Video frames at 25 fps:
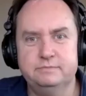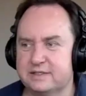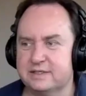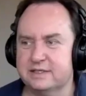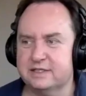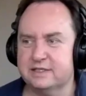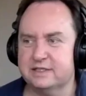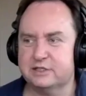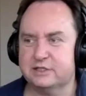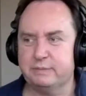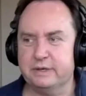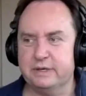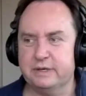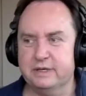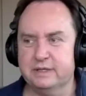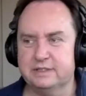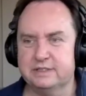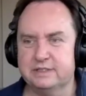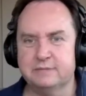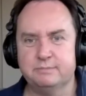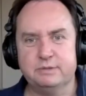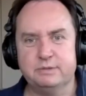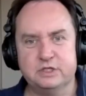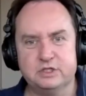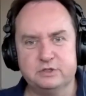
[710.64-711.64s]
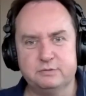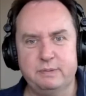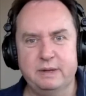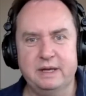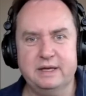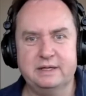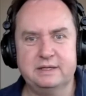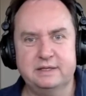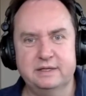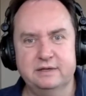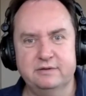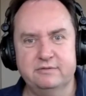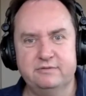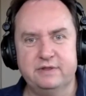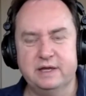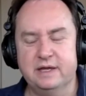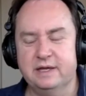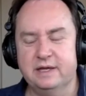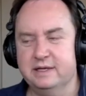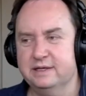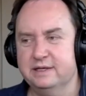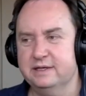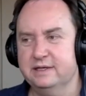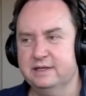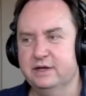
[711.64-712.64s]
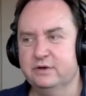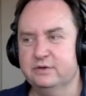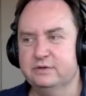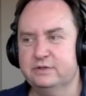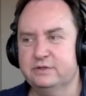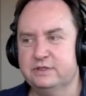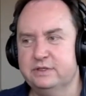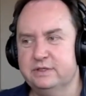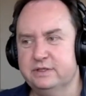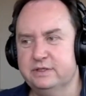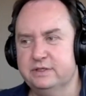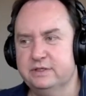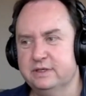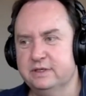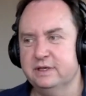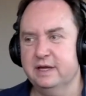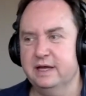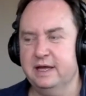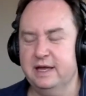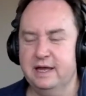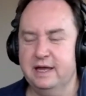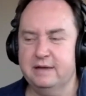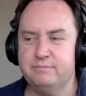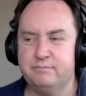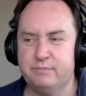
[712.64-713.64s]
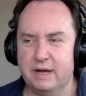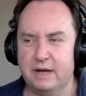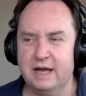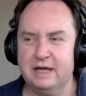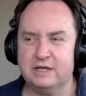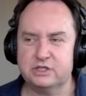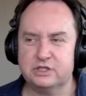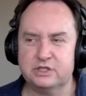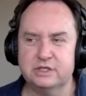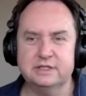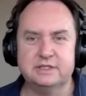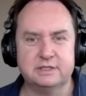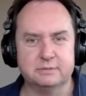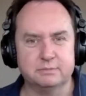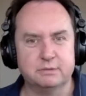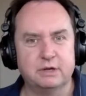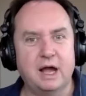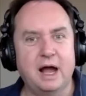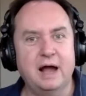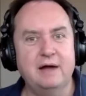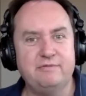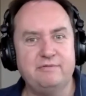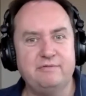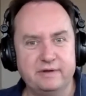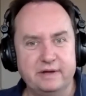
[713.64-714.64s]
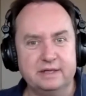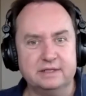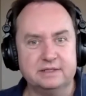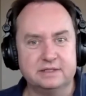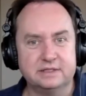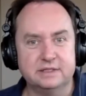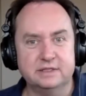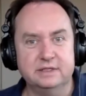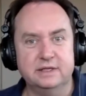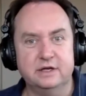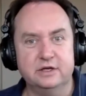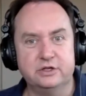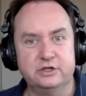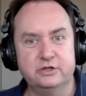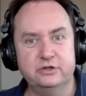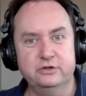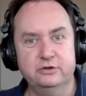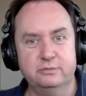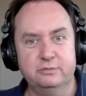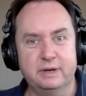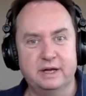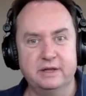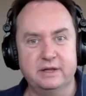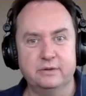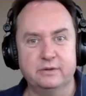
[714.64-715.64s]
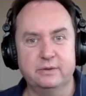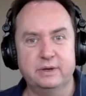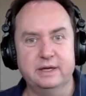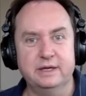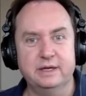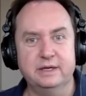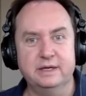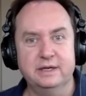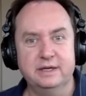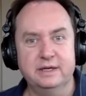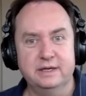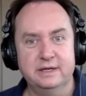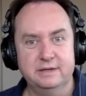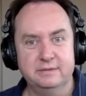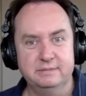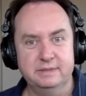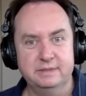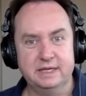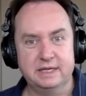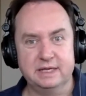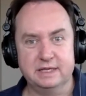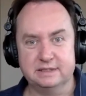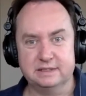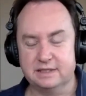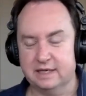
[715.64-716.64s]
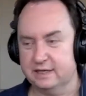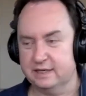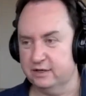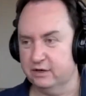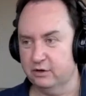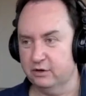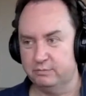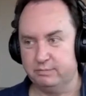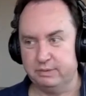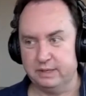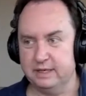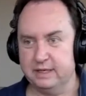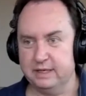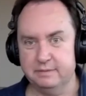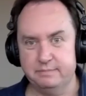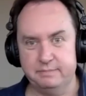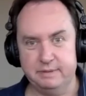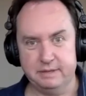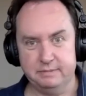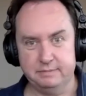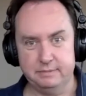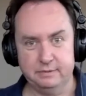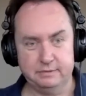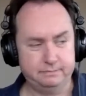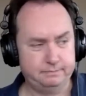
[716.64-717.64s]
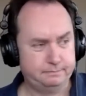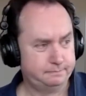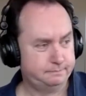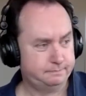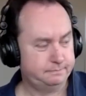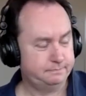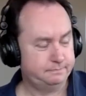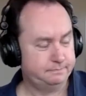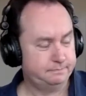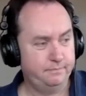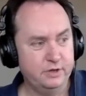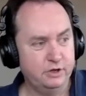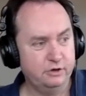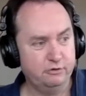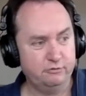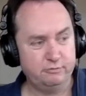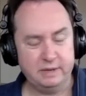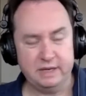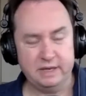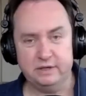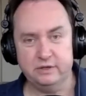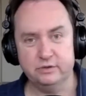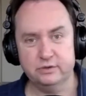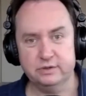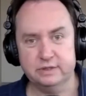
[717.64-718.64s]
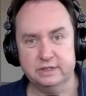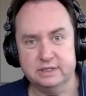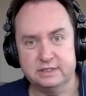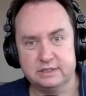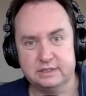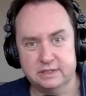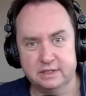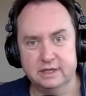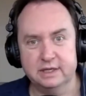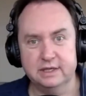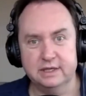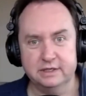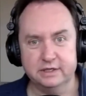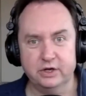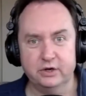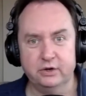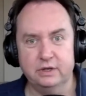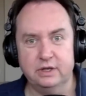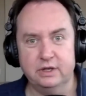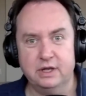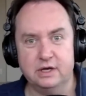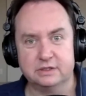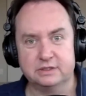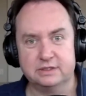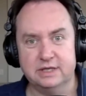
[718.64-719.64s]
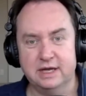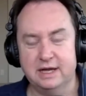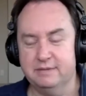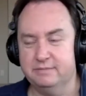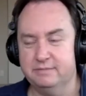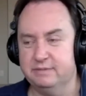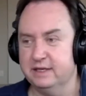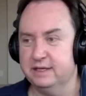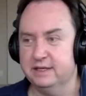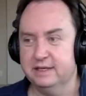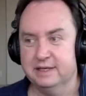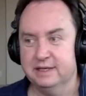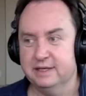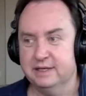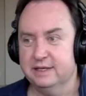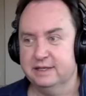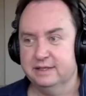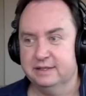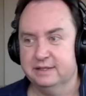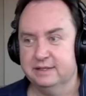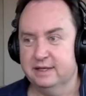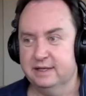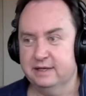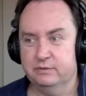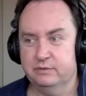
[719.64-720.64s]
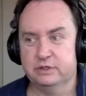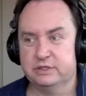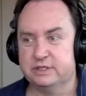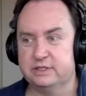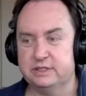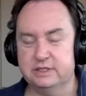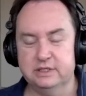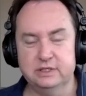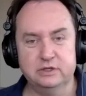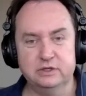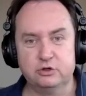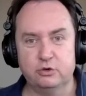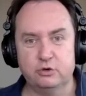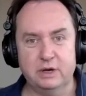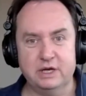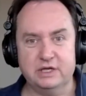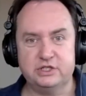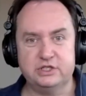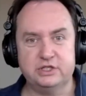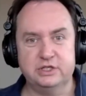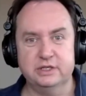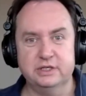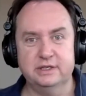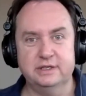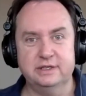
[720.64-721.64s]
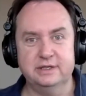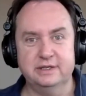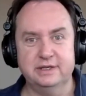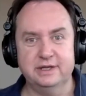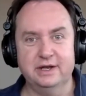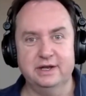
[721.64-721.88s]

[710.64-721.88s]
experience and perspective that, you know, and actually some confidence in there too by the way because i know plenty of people who've been doing this a uh, you know a long time that they will still question you